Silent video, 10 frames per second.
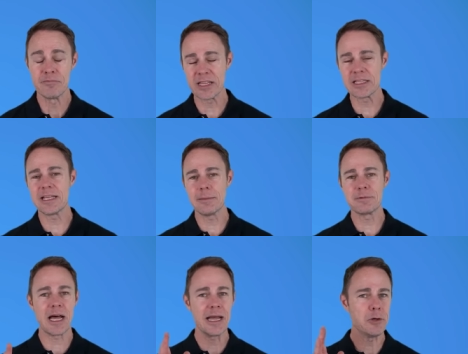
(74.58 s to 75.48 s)
At the same
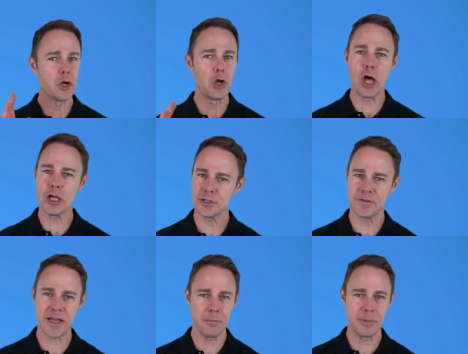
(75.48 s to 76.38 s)
time, lots
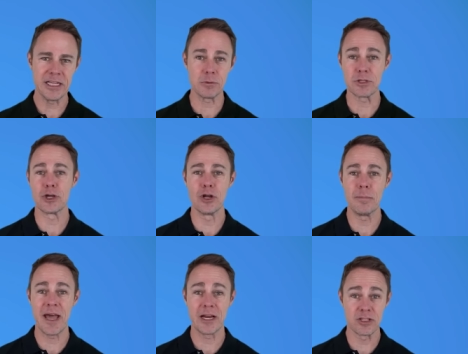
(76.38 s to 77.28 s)
of companies with solar
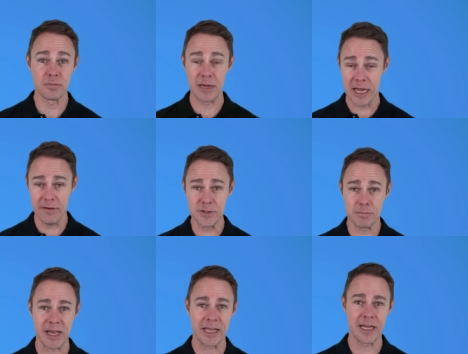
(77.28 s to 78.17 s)
panels
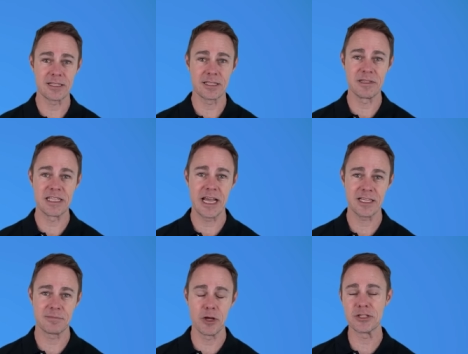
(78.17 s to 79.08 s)
beloved by customers and
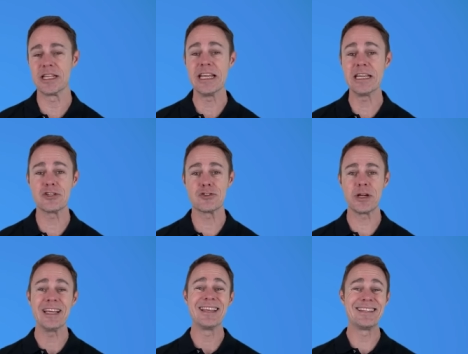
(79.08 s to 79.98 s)
experts in the
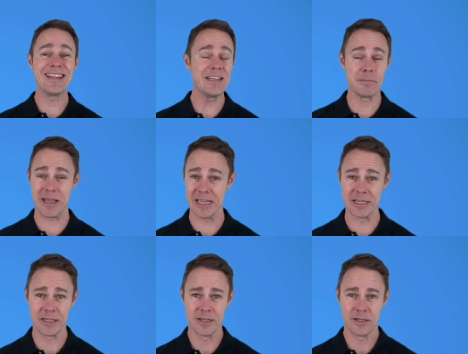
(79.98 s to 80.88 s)
industry didn't make
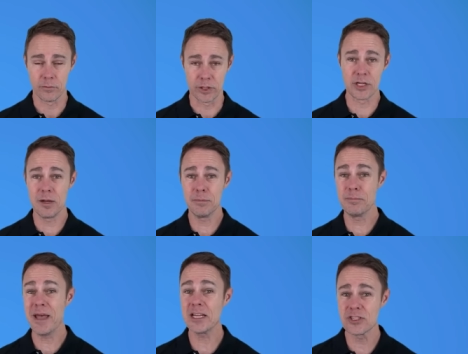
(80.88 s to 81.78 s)
it. For example,
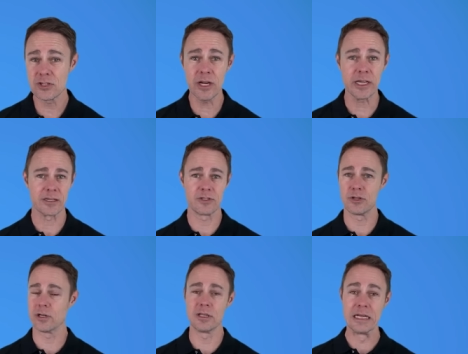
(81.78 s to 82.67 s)
Panasonic is
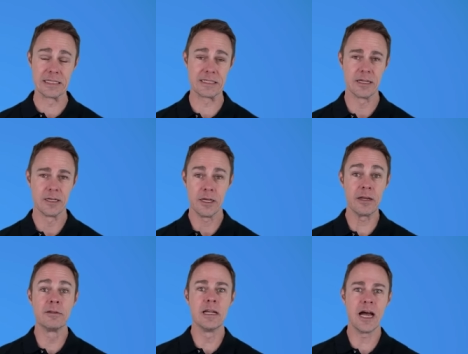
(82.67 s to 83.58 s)
not on the list,
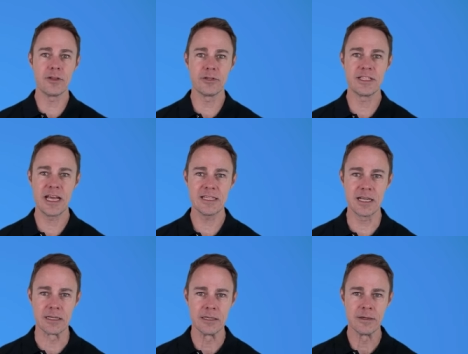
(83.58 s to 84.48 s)
and neither is Tesla.